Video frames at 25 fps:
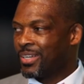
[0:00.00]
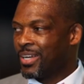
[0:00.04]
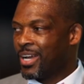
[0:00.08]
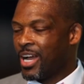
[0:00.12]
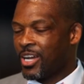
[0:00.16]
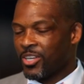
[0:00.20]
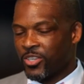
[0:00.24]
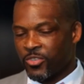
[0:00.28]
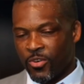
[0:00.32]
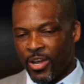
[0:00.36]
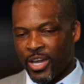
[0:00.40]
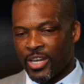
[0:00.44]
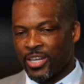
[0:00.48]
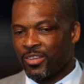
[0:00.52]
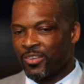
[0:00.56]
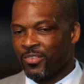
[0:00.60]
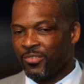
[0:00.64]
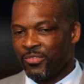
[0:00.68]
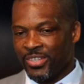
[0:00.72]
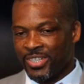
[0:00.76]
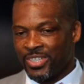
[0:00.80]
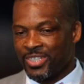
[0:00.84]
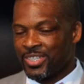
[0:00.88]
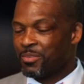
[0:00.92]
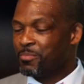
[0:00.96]
I tried to
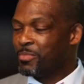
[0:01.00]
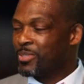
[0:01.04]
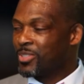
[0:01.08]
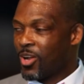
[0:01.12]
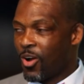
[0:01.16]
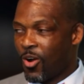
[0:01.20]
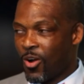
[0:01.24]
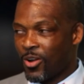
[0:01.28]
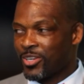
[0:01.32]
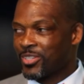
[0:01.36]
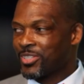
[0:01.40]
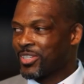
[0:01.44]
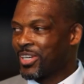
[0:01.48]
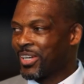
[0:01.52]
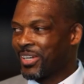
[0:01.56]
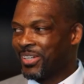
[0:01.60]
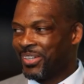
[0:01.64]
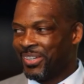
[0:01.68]
convince them as hard as I